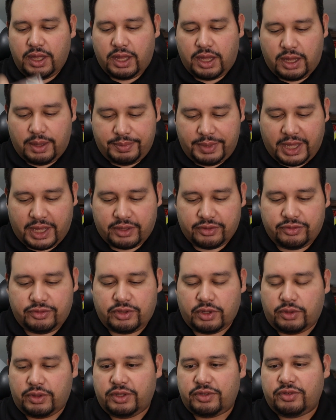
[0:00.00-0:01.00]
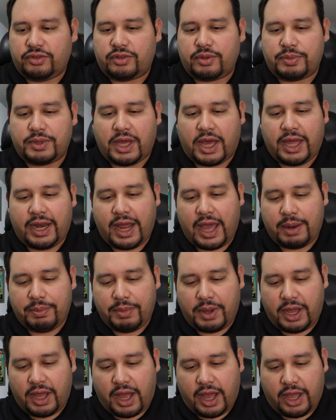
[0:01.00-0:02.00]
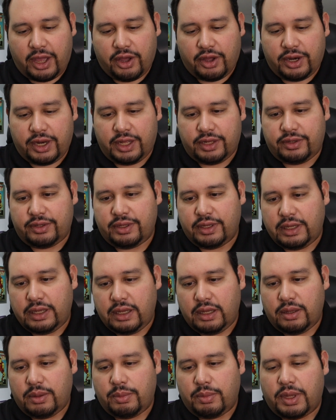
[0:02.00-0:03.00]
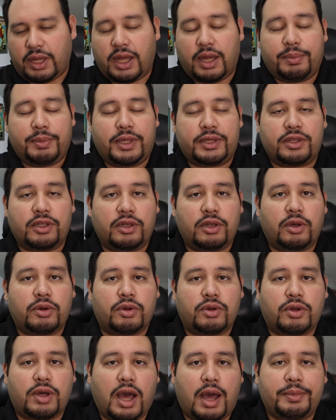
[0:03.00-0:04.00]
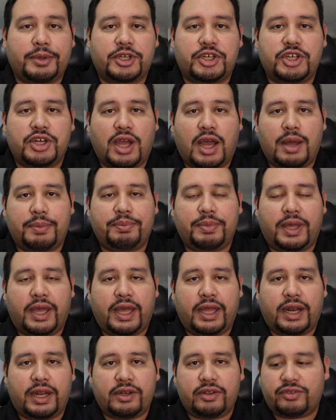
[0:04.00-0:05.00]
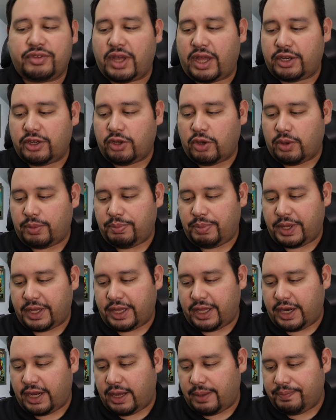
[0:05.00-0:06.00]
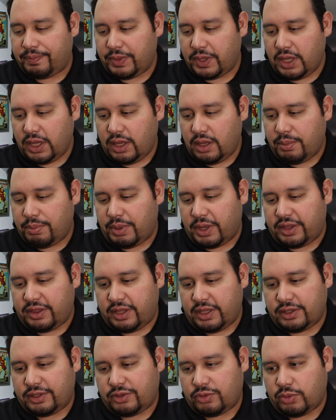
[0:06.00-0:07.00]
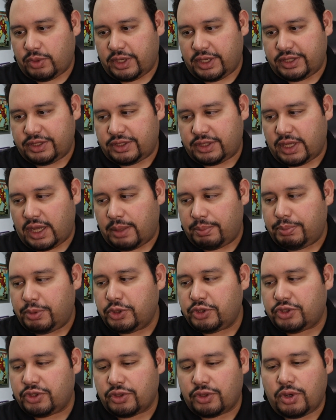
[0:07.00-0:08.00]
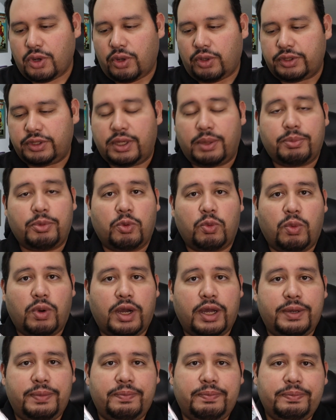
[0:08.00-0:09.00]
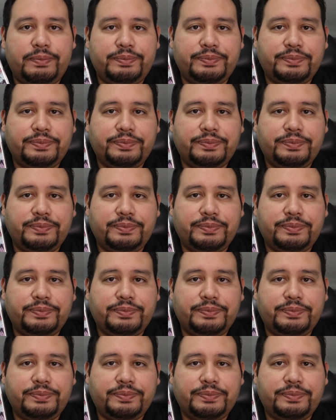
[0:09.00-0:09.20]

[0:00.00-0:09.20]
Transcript: Yeah, so this is something I'd had my eye on it at the local comic shop, and I decided to go ahead and pick it up. But this was Booster Gold #1.